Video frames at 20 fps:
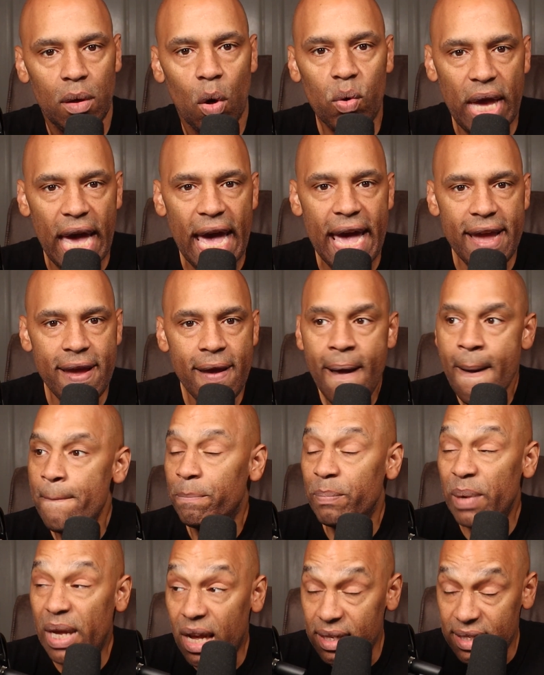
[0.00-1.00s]
Okay?
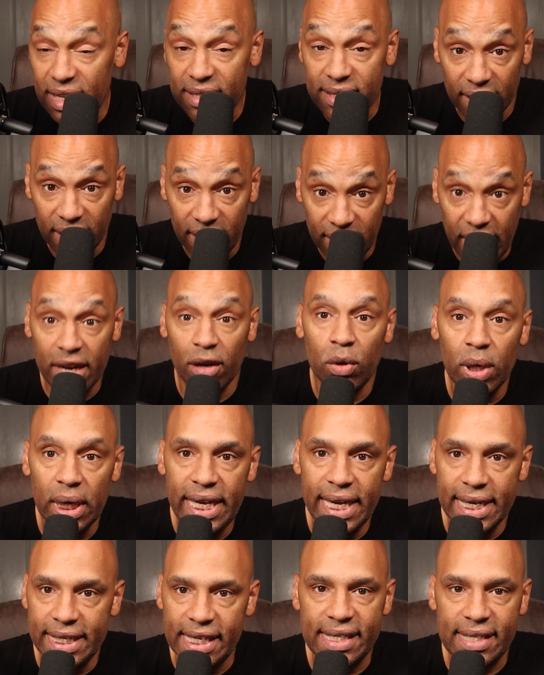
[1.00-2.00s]
Because it's
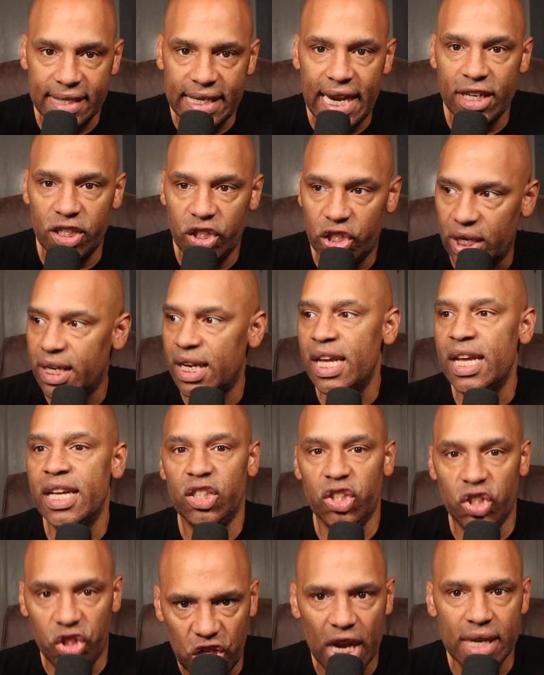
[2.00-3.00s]
literally a distinction
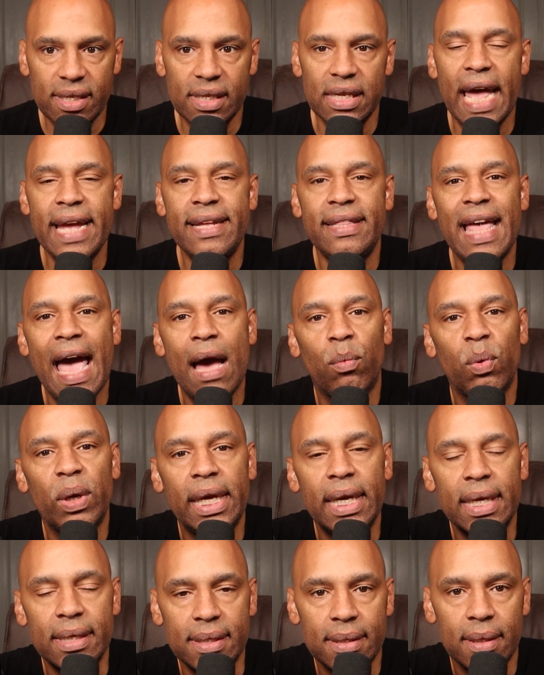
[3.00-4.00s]
just like that
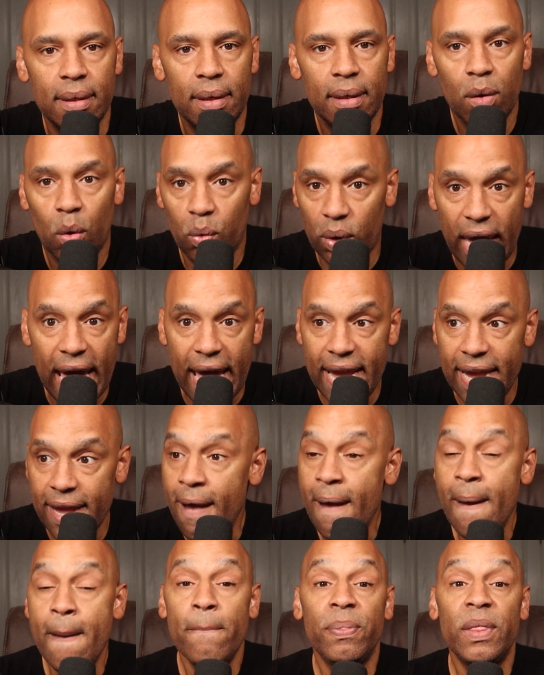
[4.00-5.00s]
one is. Okay?
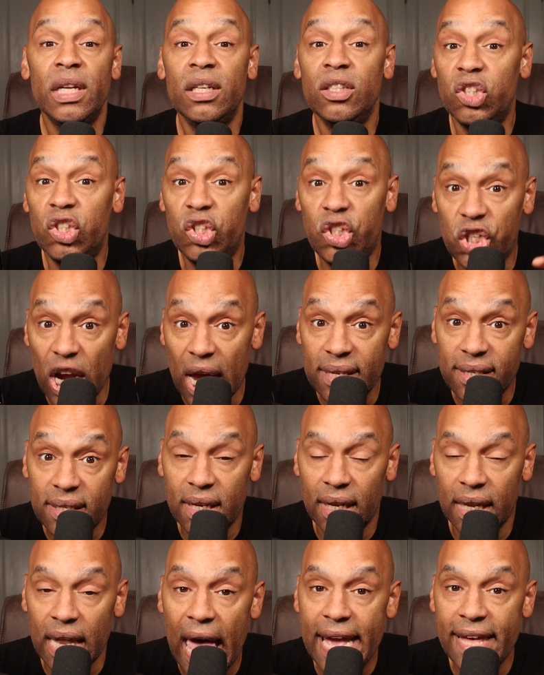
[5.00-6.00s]

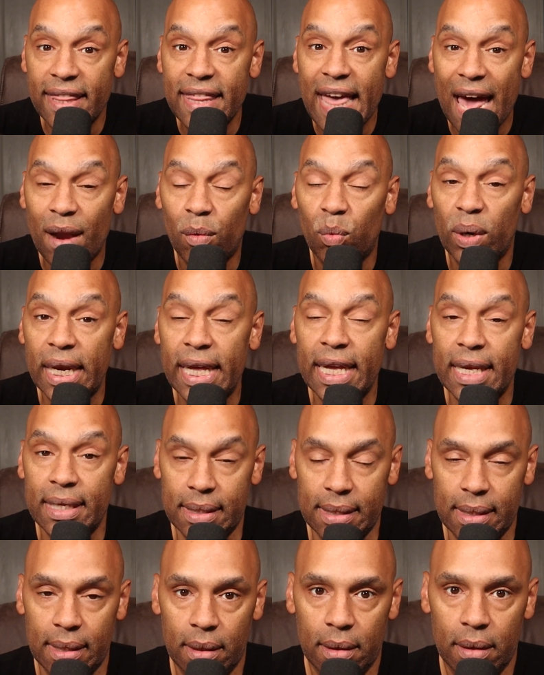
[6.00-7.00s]
Just like that one
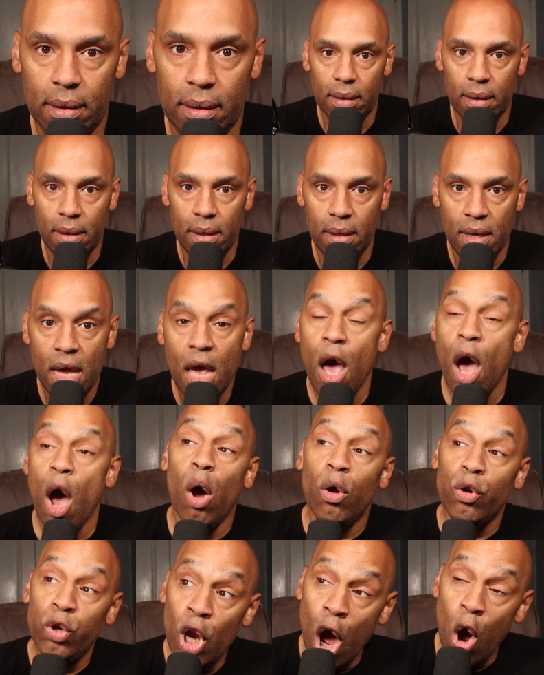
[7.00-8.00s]
is.
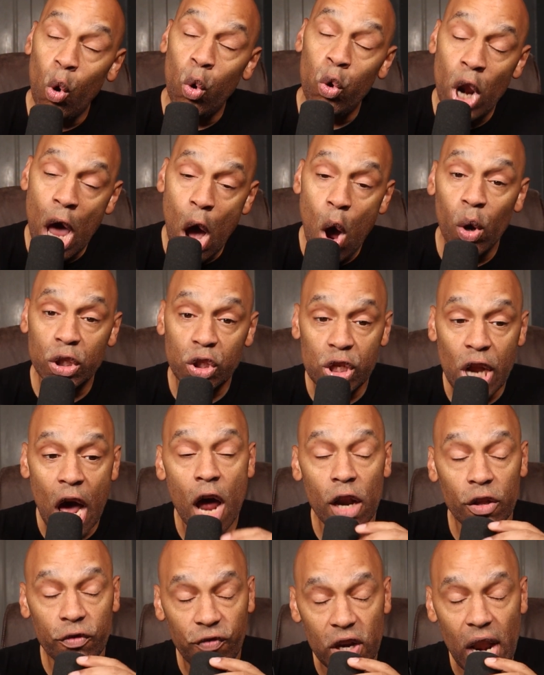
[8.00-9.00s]
No, no, it's
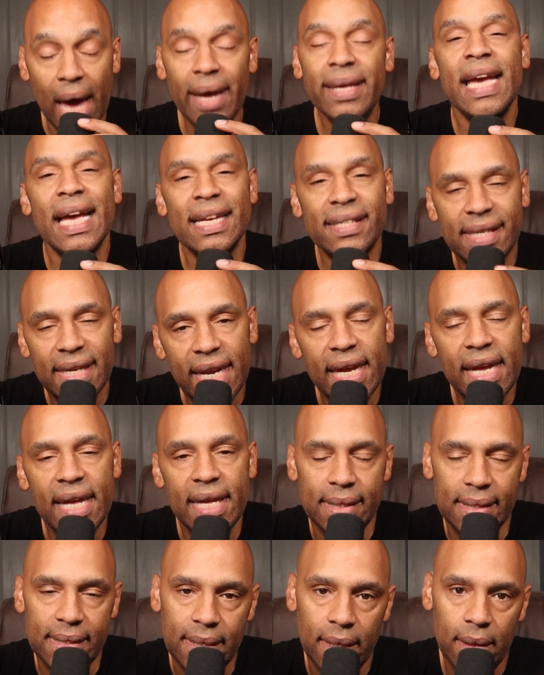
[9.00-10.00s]
not. It's not. Yes, it
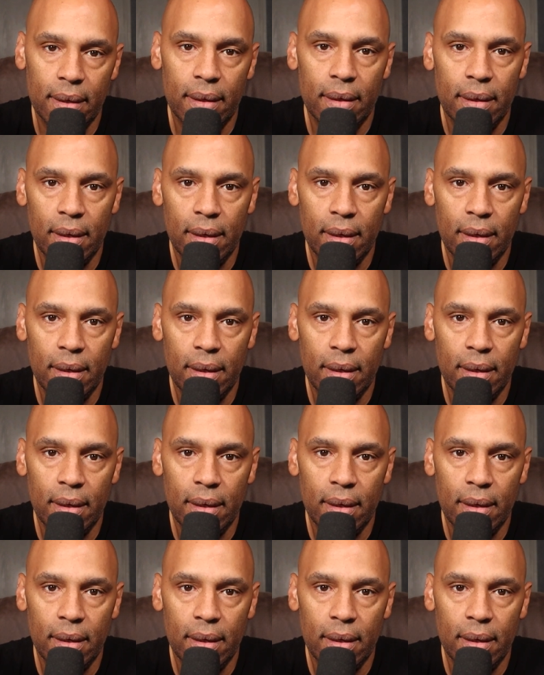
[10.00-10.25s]
is.